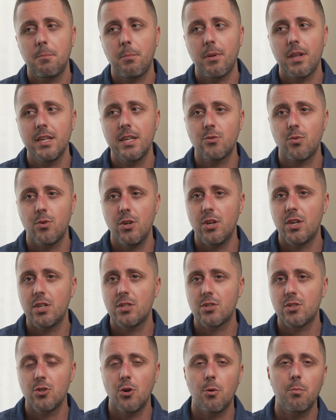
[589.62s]
place where you can
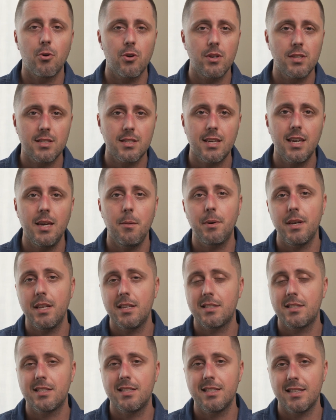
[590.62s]
snowboard and ski, but
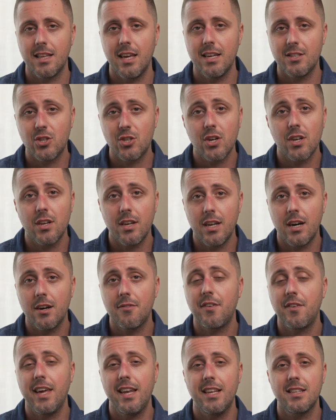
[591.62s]
it's good
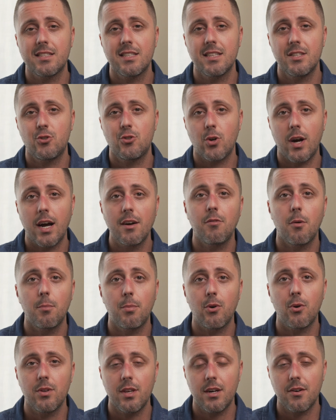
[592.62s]
enough and it's a
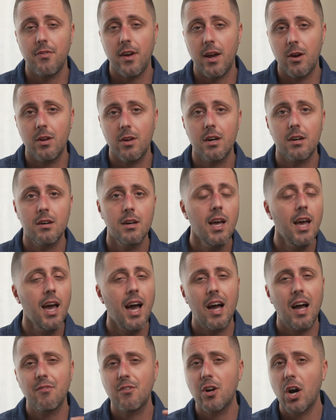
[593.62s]
drivable enough area.
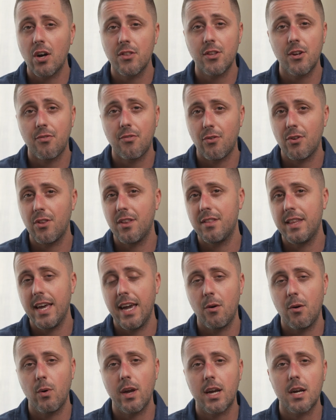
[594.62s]
I've gone there for the
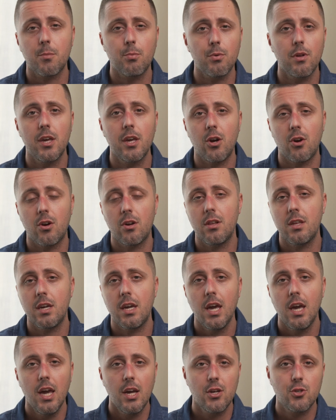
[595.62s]
day, wake up really
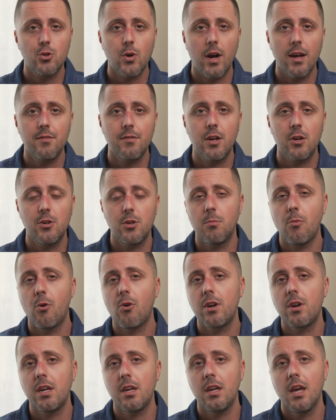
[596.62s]
early, drive there in the
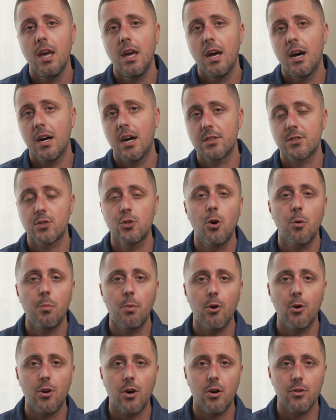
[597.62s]
morning,
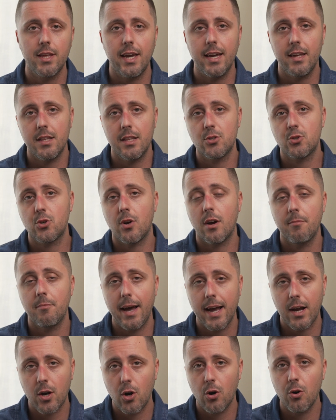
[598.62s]
snowboard all day, and then drive
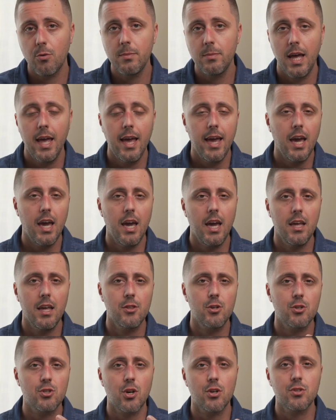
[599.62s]
back home. And
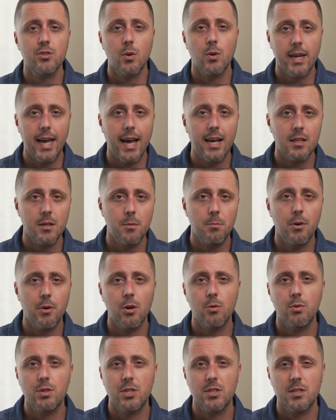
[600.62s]
there's also
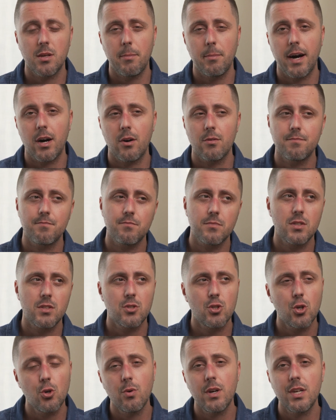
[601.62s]
Gatlinburg, which is about
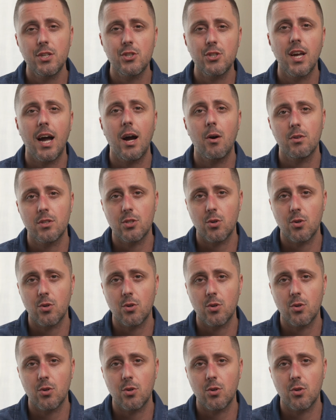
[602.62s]
2-ish hours